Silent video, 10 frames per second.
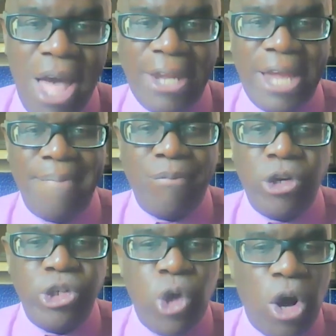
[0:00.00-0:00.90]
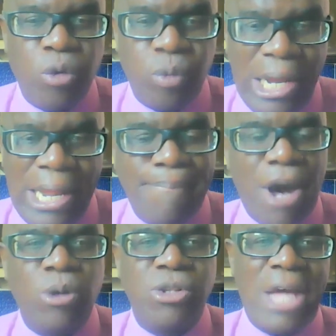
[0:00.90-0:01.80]
And I'm going to talk really
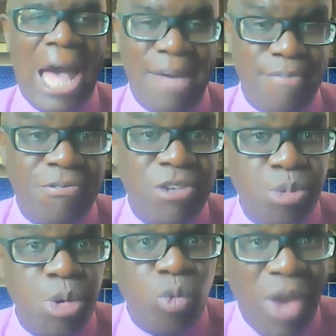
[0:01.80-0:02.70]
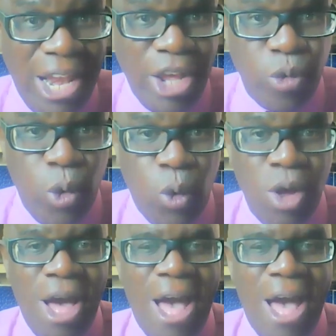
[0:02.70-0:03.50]
about the IMF. Did we really grow?